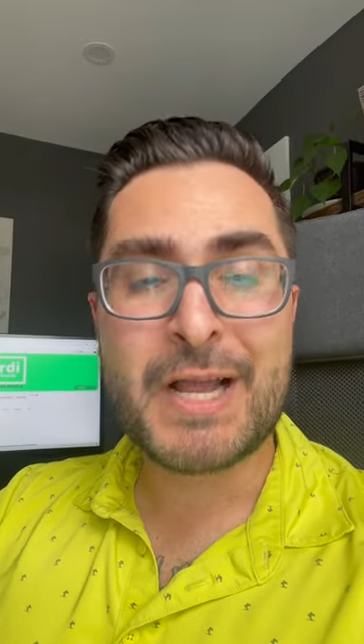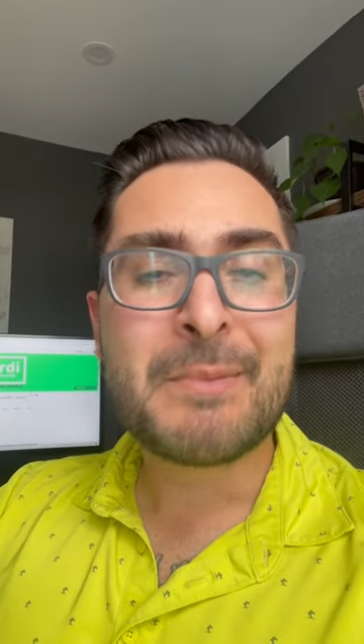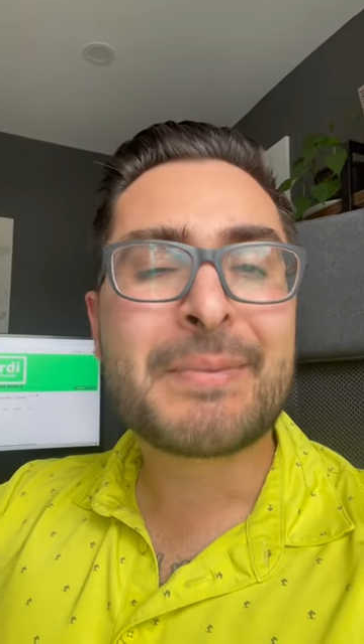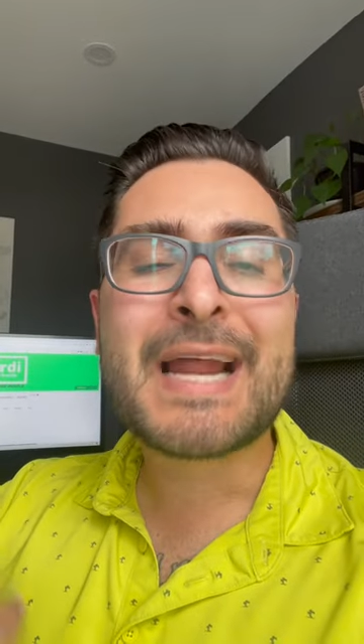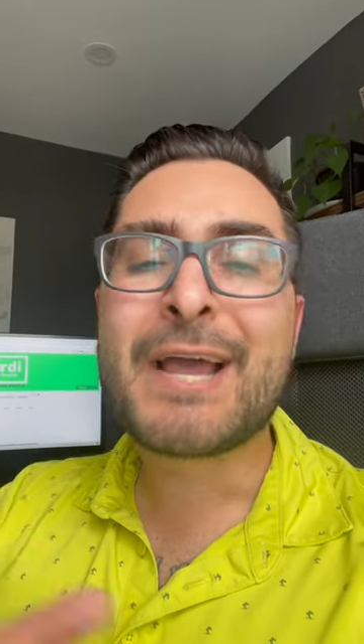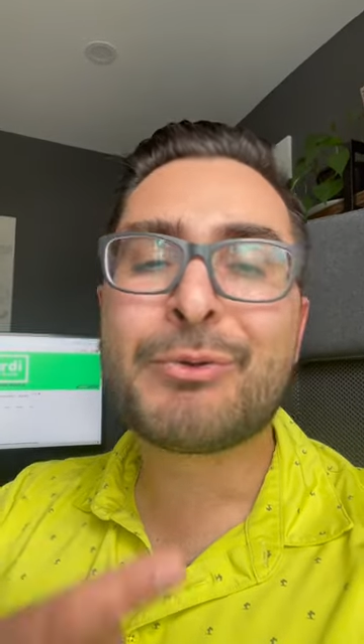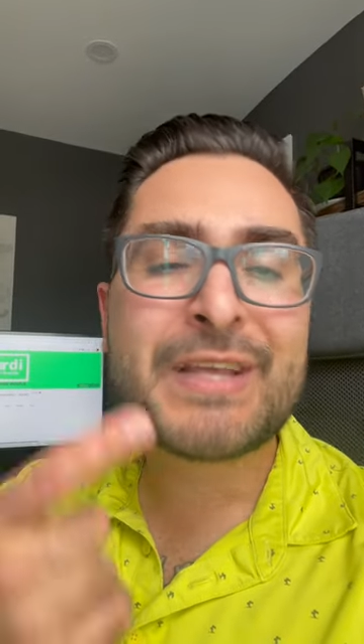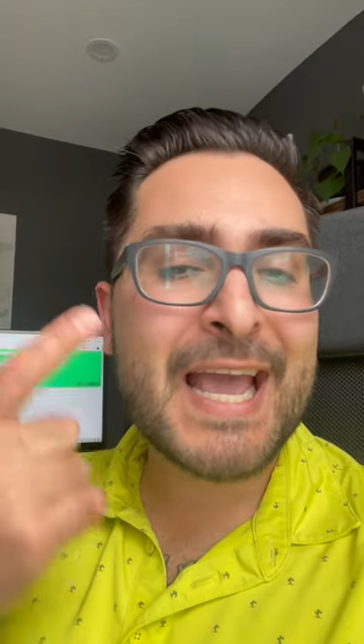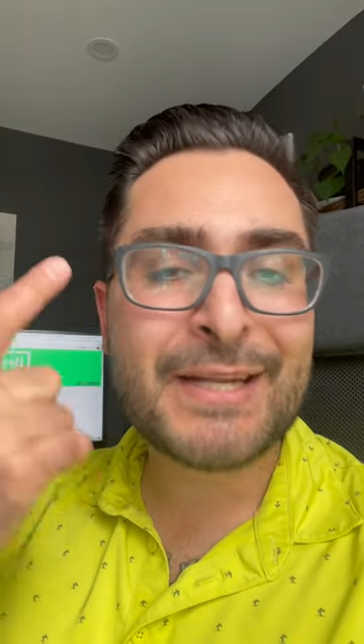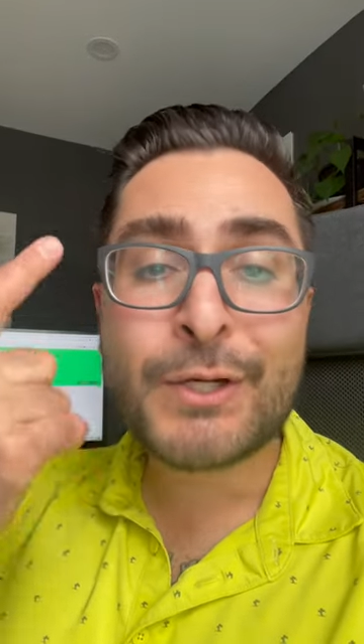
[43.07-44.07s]
but I only
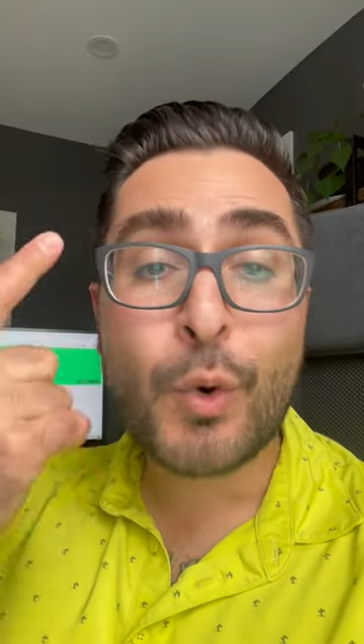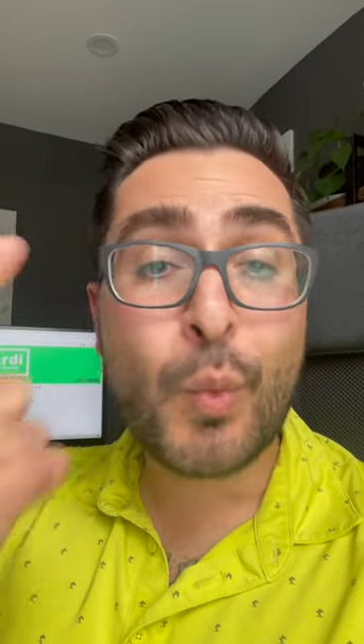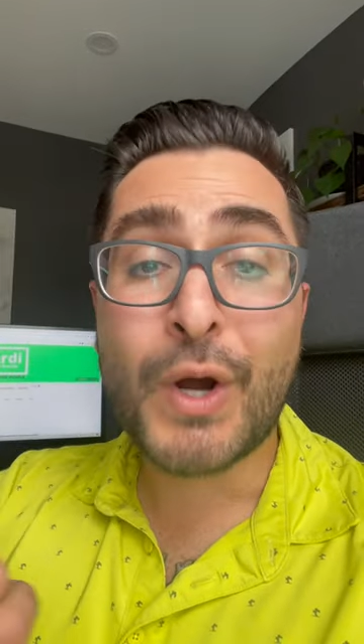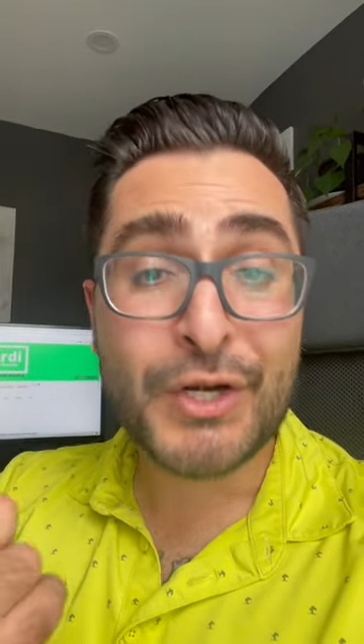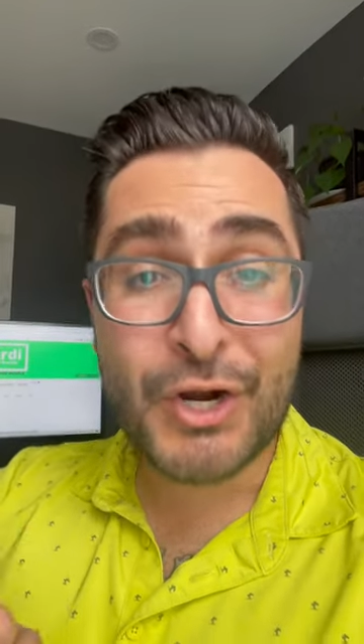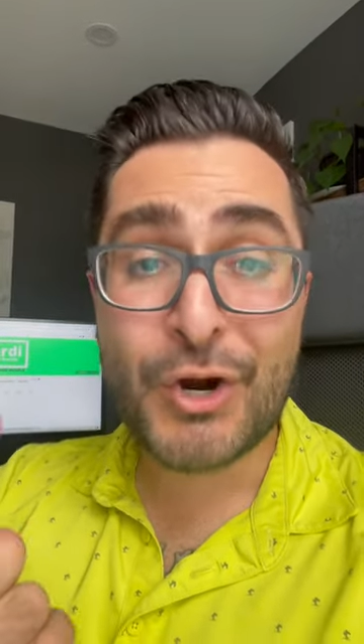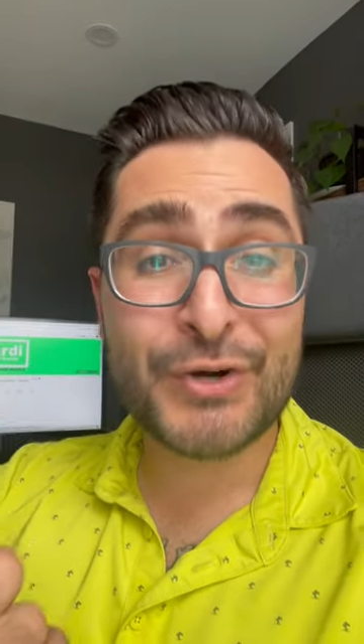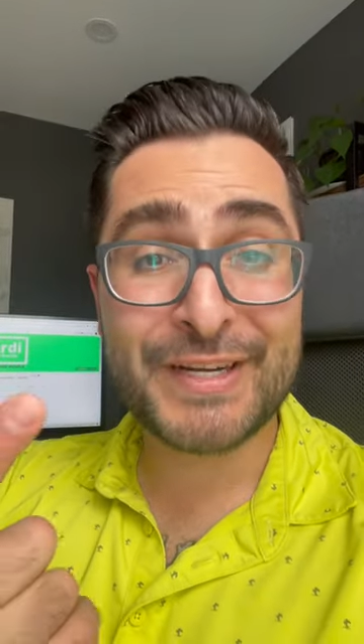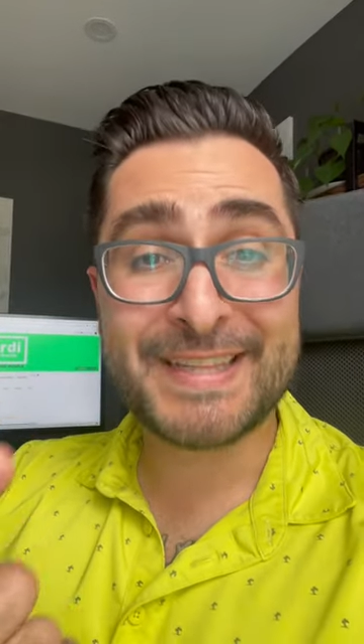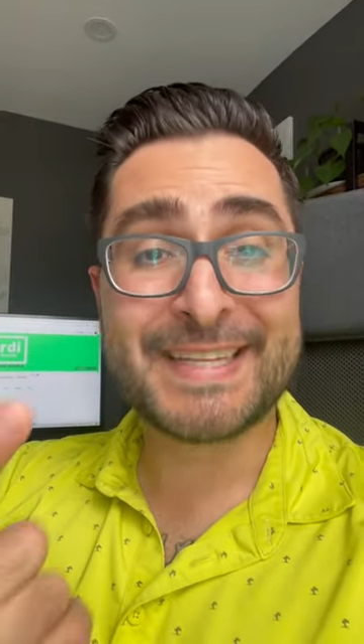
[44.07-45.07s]
had one
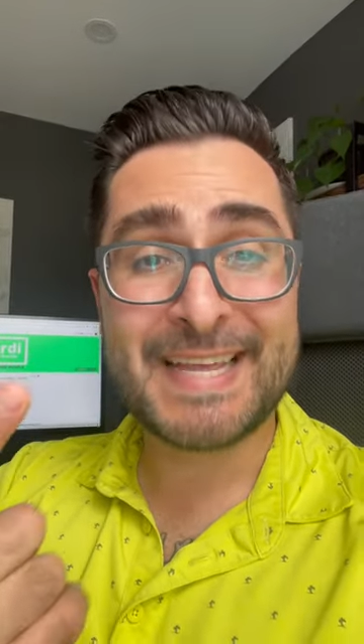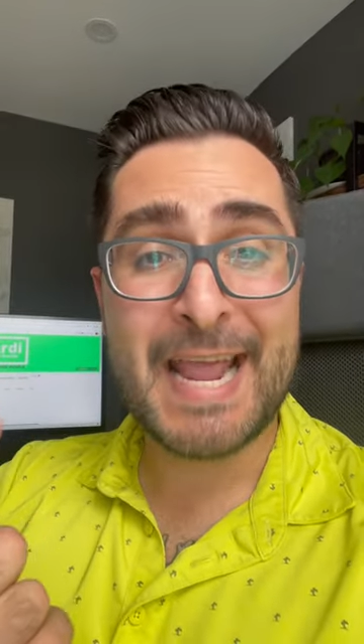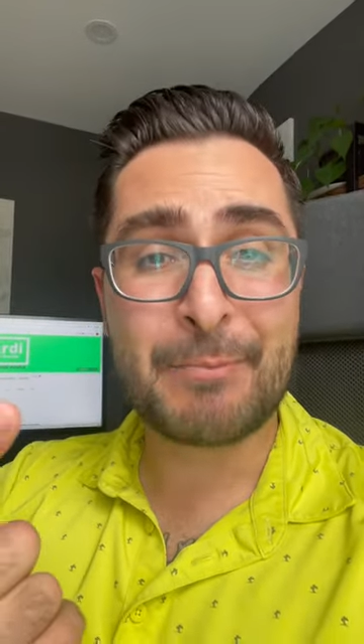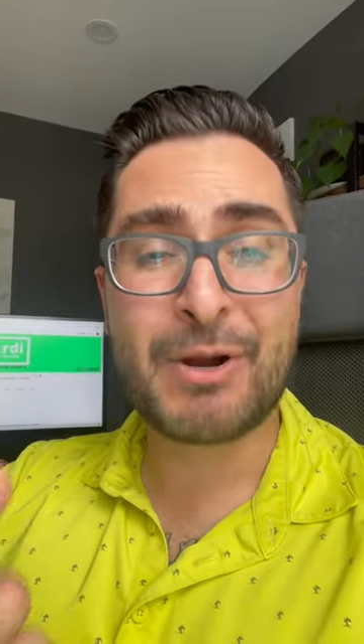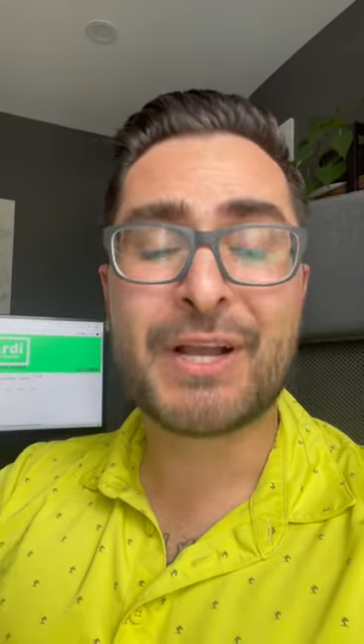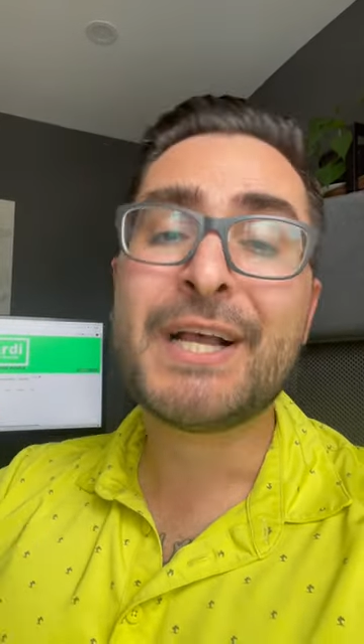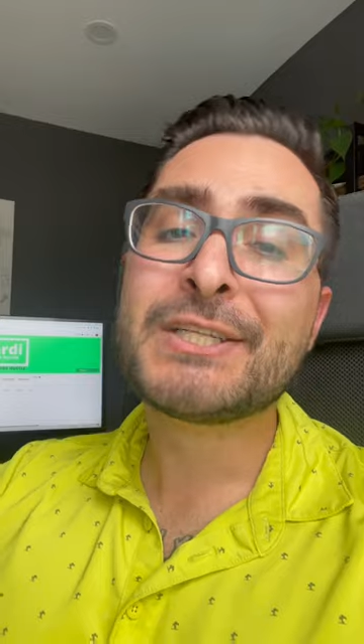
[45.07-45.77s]
card in the camera.